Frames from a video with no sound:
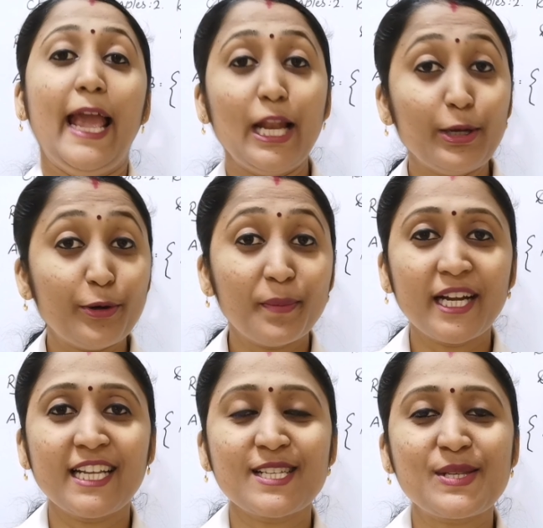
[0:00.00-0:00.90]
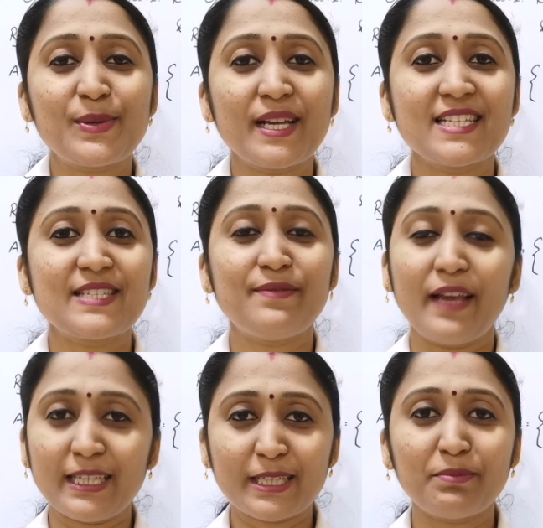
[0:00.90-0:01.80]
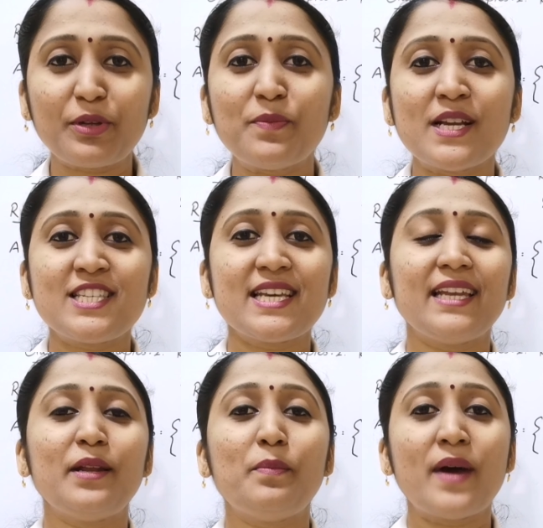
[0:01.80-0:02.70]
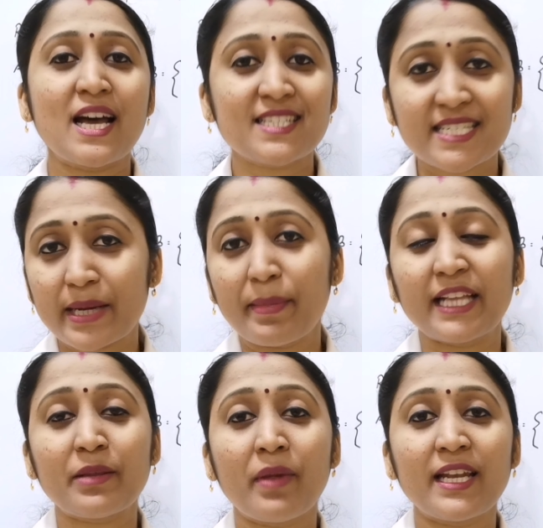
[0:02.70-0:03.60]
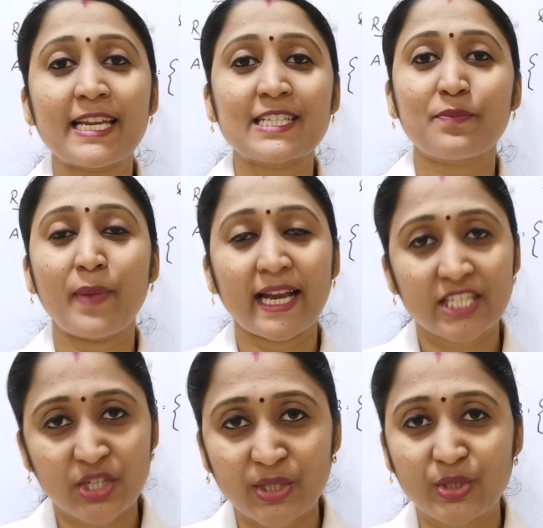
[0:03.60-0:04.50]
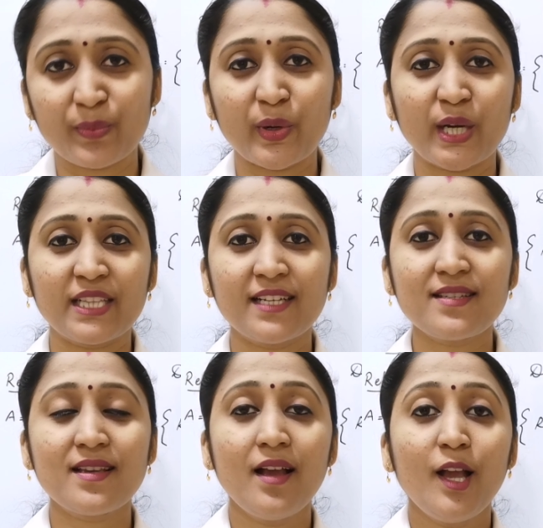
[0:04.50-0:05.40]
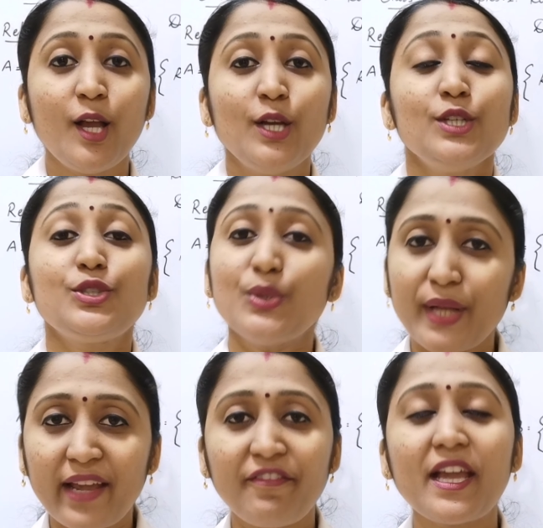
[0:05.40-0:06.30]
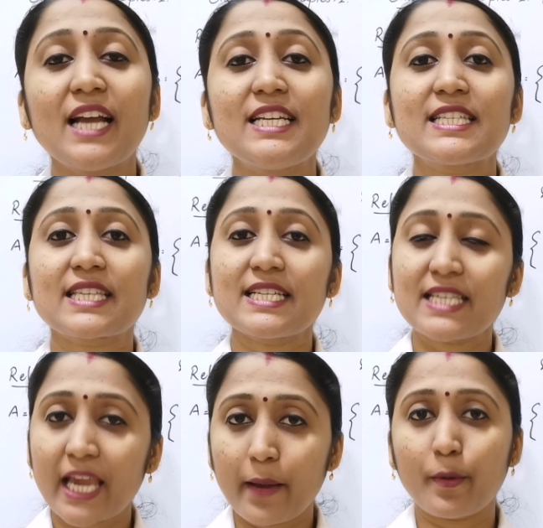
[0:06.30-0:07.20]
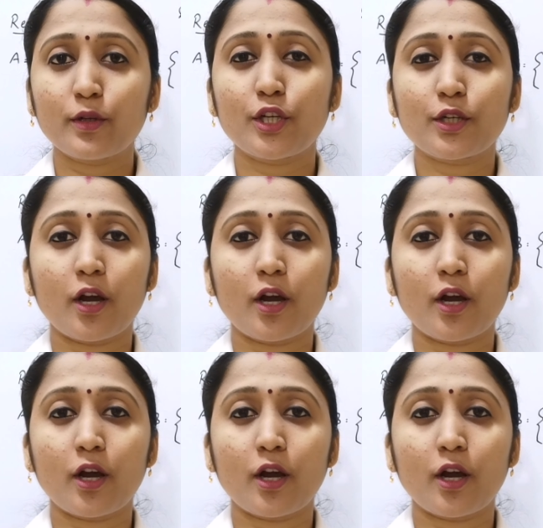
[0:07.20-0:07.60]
Hello my dear students, welcome to my channel Master Mathematics by Shaiji Mohandas. Today we are discussing about the